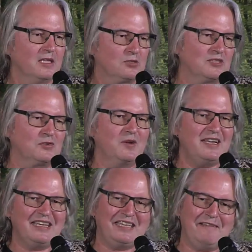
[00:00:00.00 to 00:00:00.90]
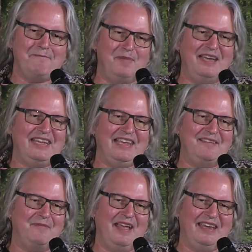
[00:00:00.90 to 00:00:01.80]
So it's a way to get
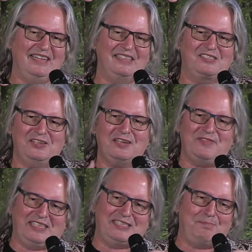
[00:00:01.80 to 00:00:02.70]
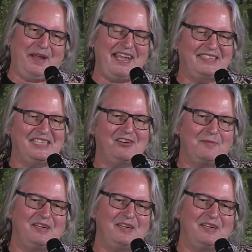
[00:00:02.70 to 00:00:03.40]
money, and it sort of expands the area,